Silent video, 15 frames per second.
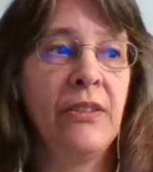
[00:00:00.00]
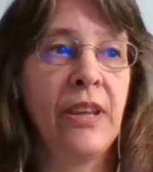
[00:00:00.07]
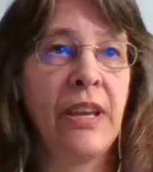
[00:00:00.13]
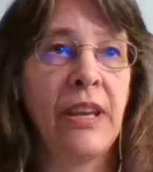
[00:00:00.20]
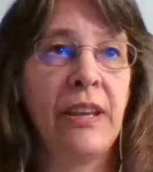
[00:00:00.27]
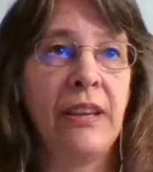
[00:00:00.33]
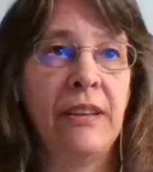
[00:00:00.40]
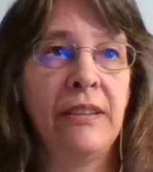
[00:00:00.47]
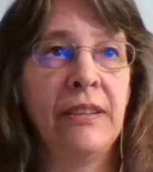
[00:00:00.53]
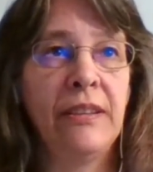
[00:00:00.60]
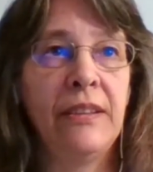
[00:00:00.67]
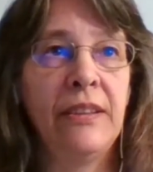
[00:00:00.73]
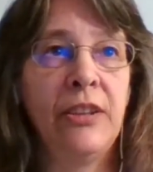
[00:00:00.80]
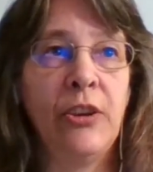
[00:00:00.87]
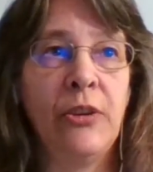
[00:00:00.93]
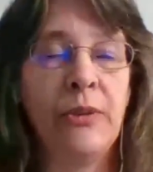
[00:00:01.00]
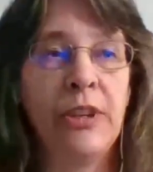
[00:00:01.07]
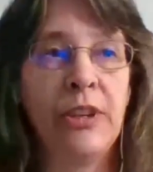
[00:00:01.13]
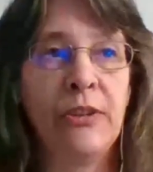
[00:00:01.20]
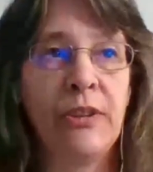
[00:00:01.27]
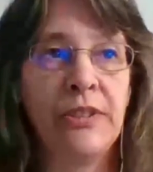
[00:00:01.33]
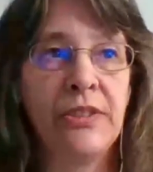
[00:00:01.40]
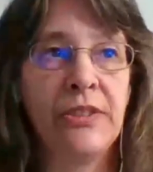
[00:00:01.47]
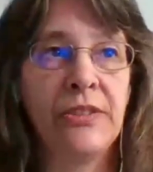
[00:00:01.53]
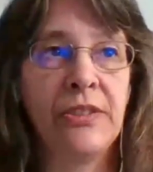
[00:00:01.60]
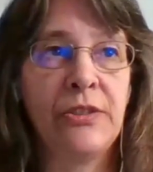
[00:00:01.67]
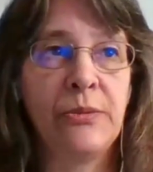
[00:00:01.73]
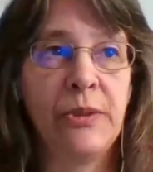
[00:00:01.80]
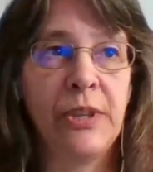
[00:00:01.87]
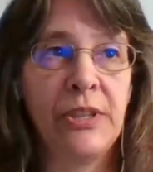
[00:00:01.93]
they, you know, in a crisis
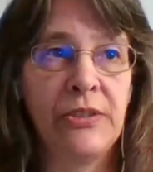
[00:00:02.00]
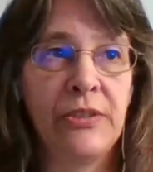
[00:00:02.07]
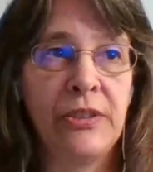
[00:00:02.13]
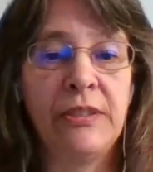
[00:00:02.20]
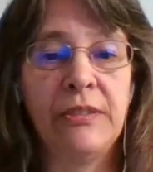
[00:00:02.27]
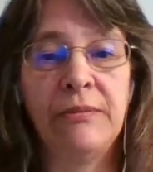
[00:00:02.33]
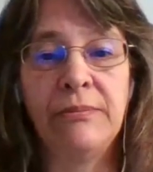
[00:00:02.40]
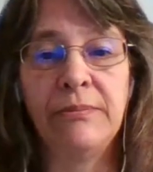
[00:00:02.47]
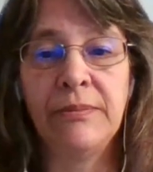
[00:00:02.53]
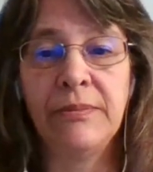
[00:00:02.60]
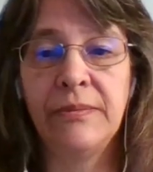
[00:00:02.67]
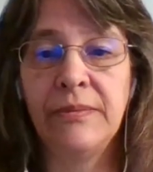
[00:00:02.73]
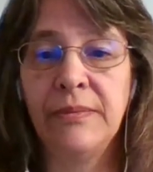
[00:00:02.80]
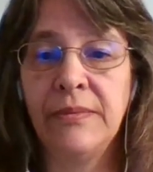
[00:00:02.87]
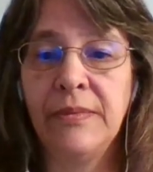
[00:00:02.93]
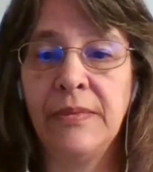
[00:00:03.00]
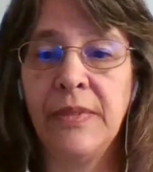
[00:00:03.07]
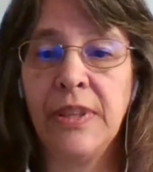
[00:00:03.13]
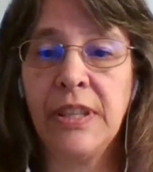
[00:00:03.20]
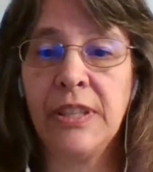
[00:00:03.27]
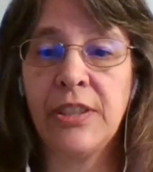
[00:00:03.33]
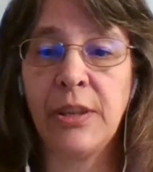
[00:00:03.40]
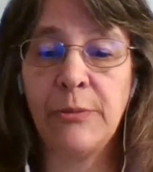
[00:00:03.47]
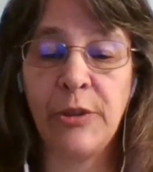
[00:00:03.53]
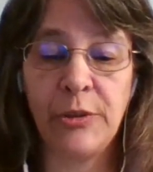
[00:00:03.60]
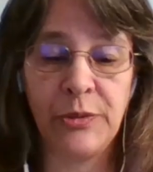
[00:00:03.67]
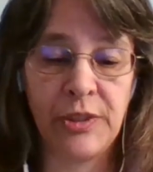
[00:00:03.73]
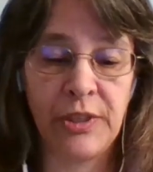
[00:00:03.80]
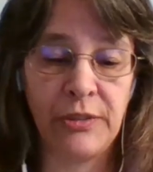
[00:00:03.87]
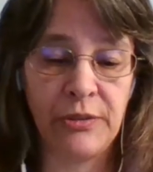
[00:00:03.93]
situation, some of
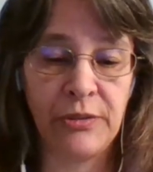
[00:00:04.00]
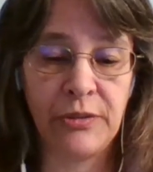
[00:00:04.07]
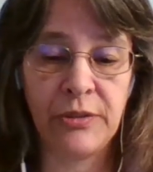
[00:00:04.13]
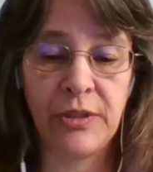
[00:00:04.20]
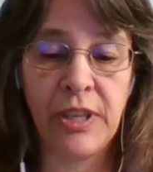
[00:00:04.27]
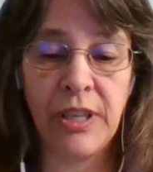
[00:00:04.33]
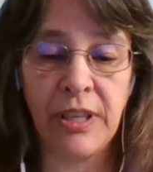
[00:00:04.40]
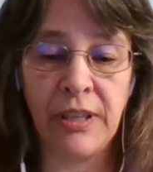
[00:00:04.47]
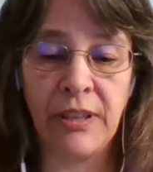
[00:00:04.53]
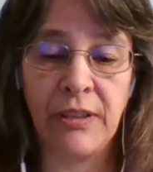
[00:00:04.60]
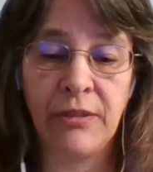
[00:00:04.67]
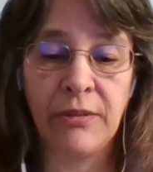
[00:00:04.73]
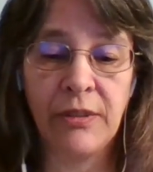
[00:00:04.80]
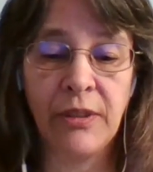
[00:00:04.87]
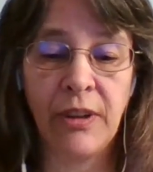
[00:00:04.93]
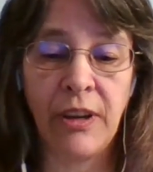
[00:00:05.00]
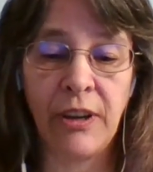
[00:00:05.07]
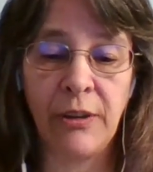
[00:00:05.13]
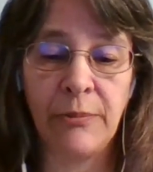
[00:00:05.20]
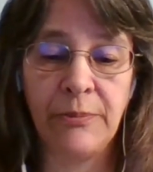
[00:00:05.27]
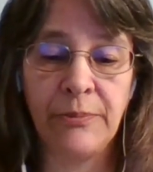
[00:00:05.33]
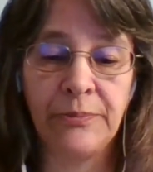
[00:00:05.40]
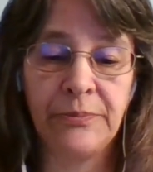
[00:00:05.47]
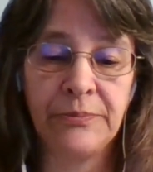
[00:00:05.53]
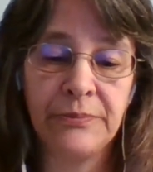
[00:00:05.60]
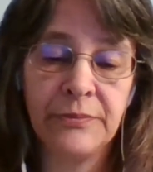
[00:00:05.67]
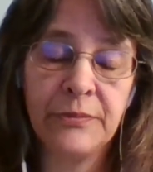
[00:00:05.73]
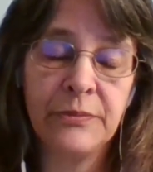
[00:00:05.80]
those skills can